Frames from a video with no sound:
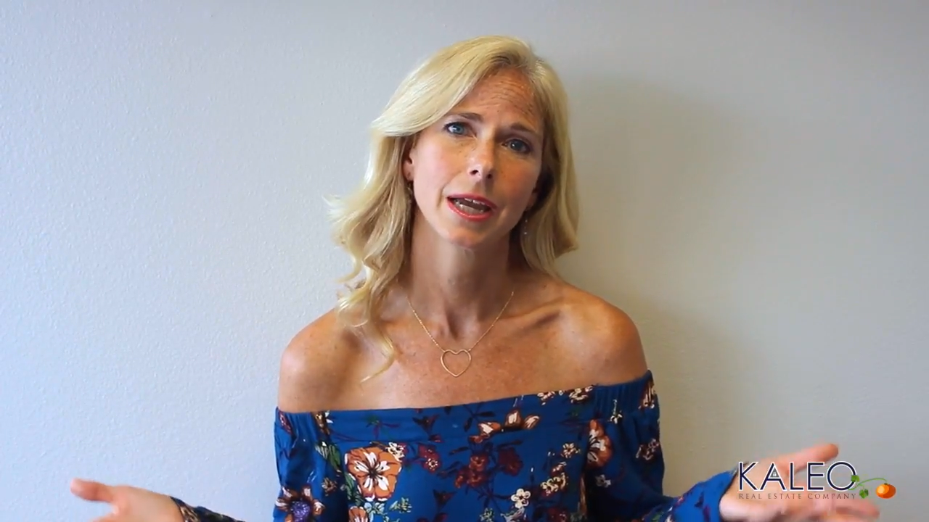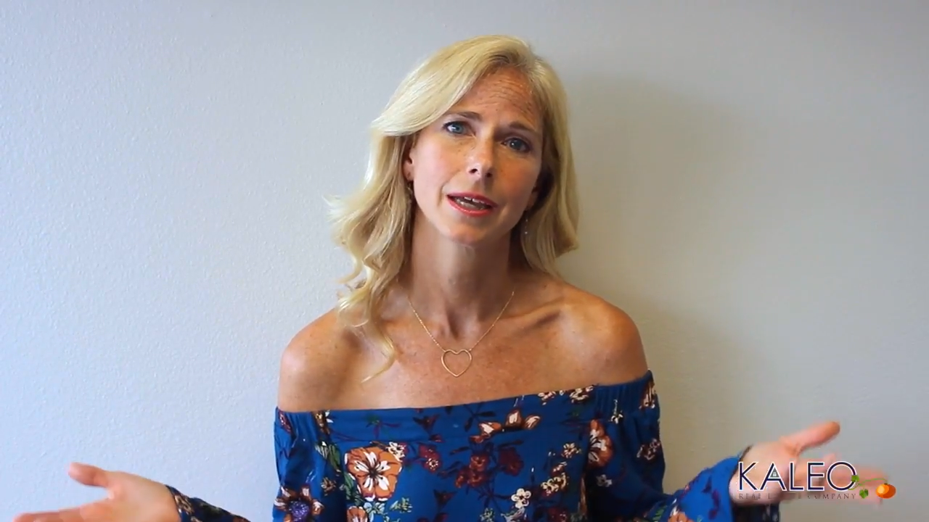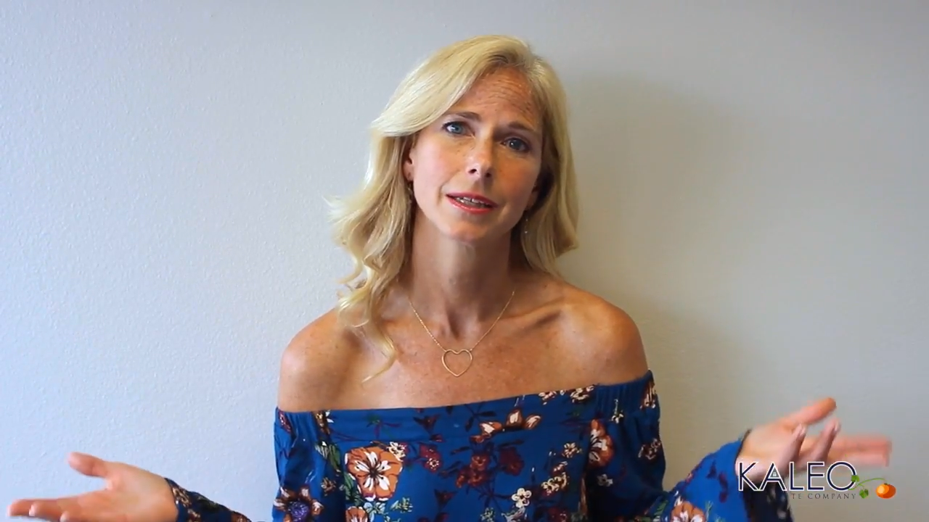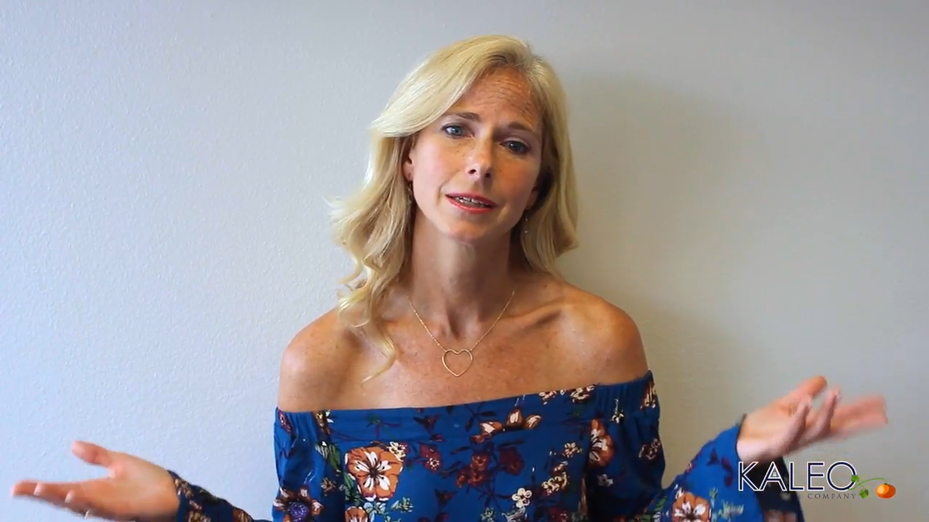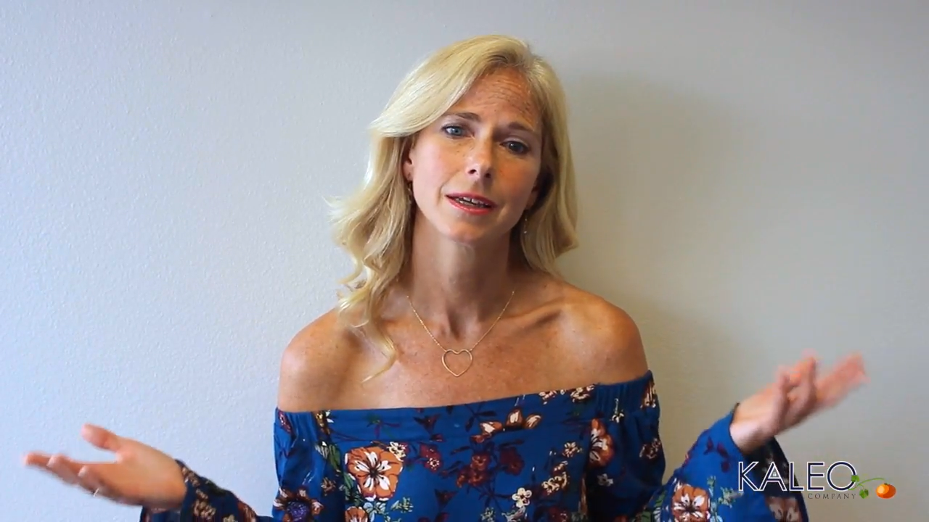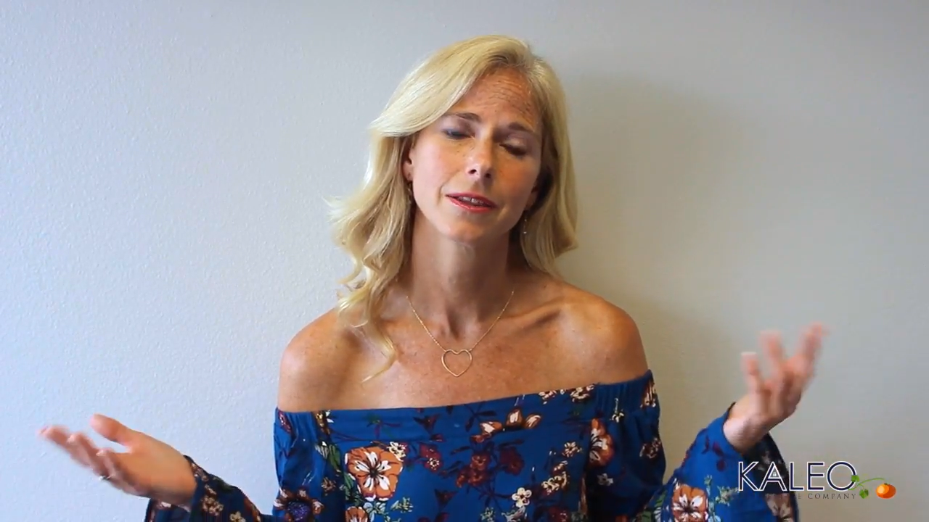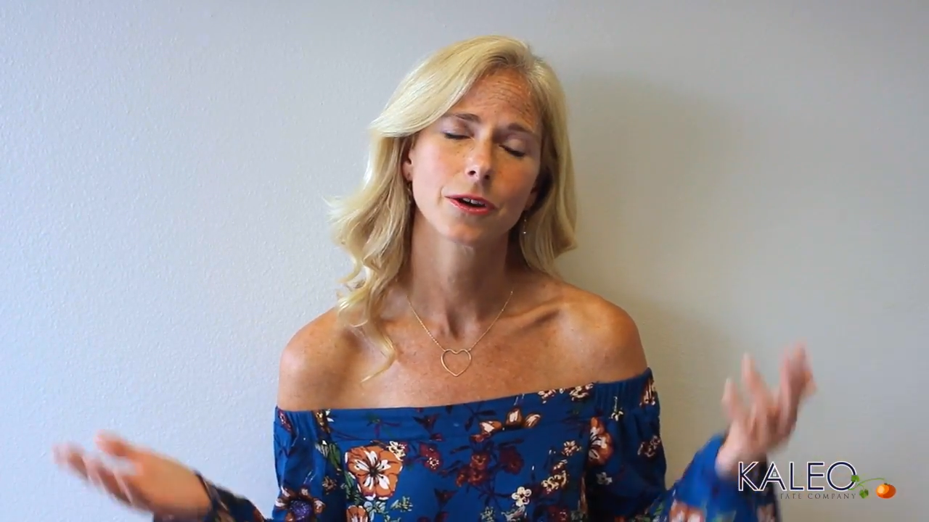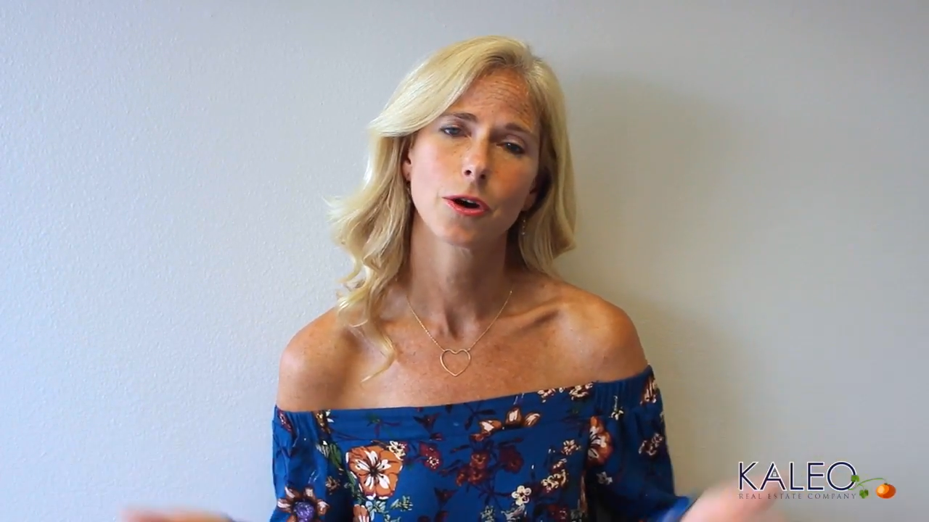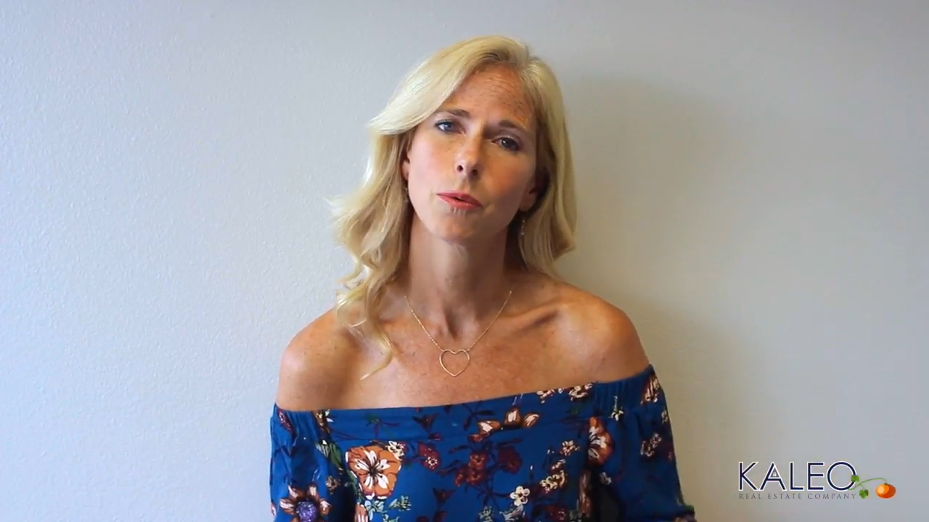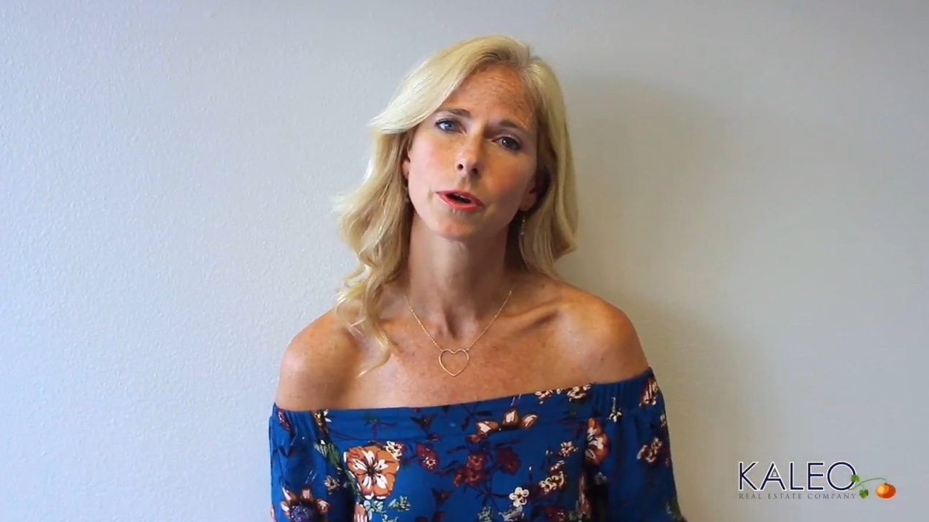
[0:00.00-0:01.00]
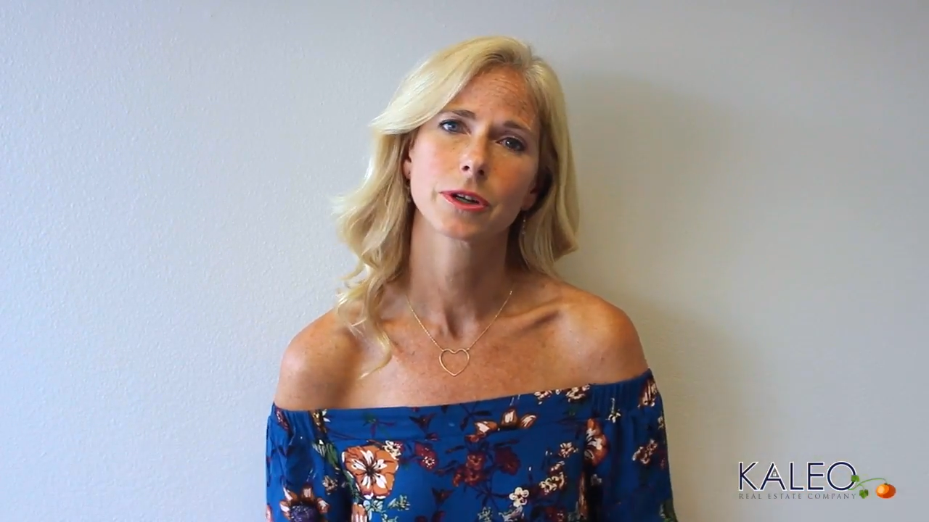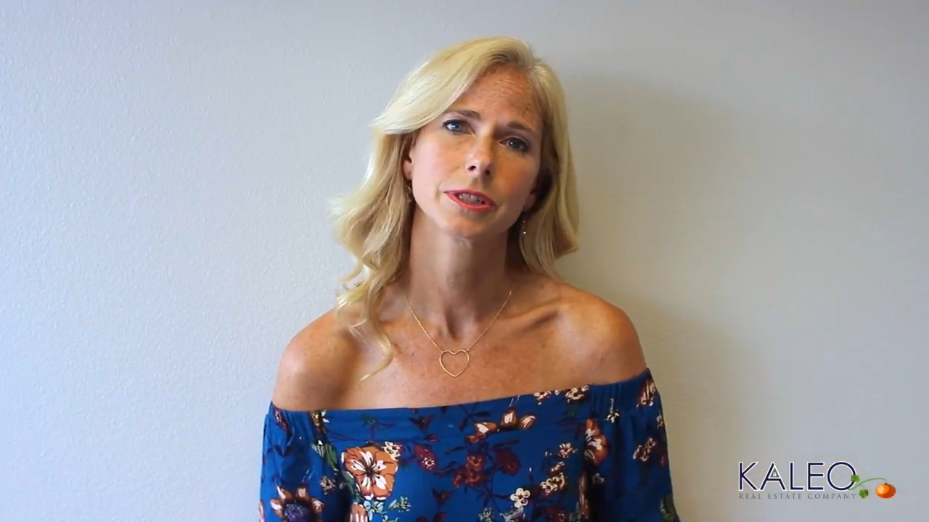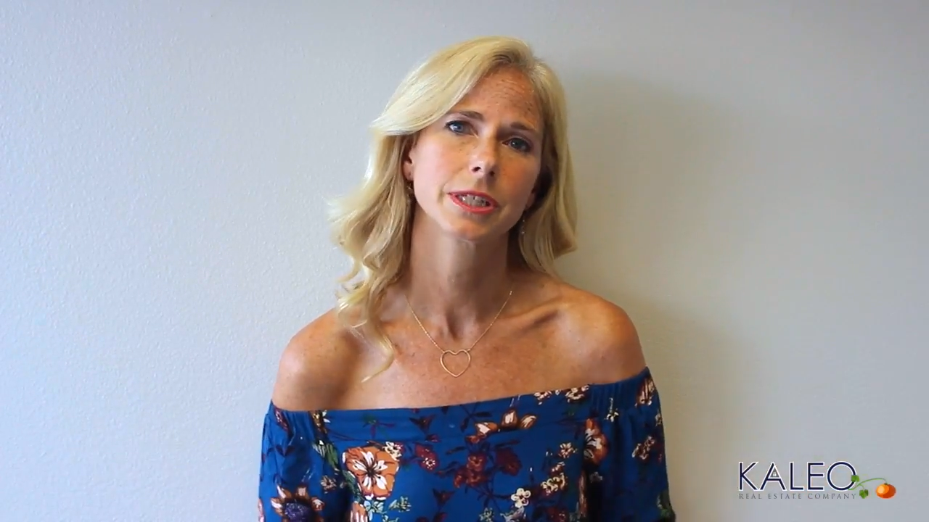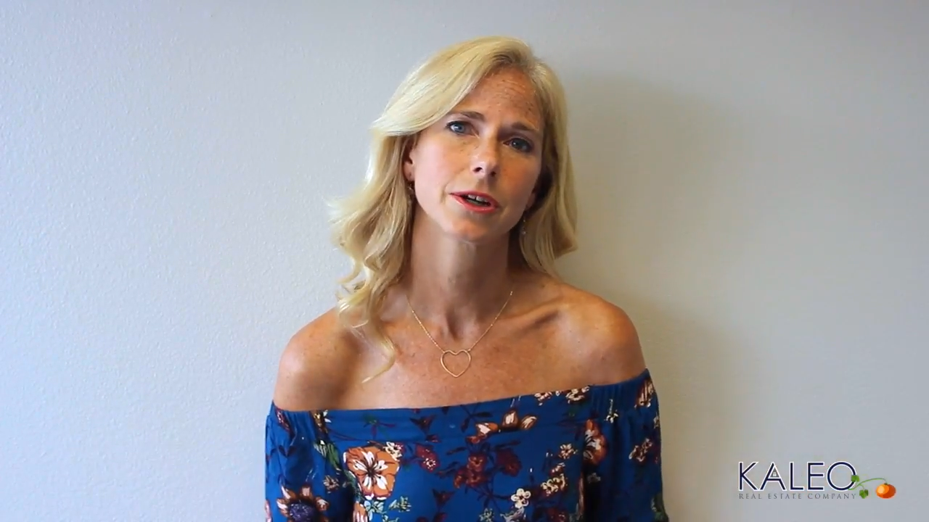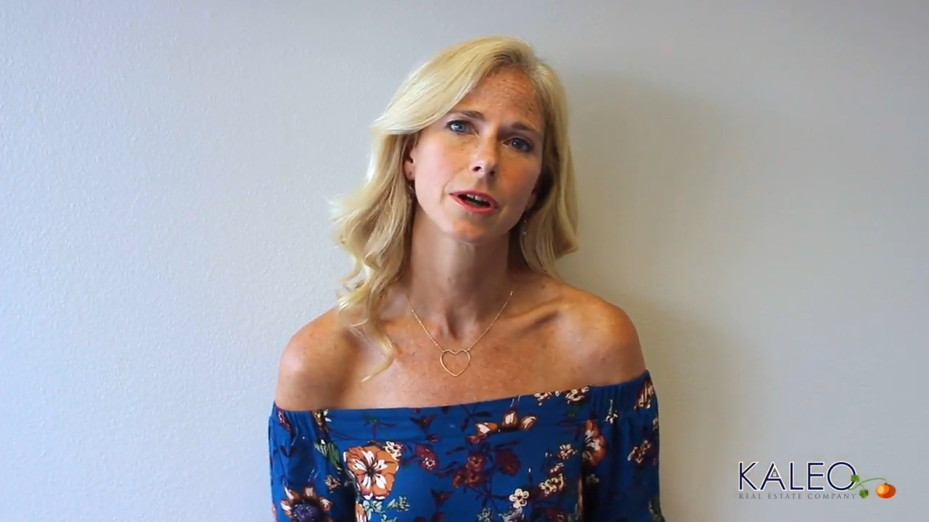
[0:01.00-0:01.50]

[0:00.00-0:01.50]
and the co-workers here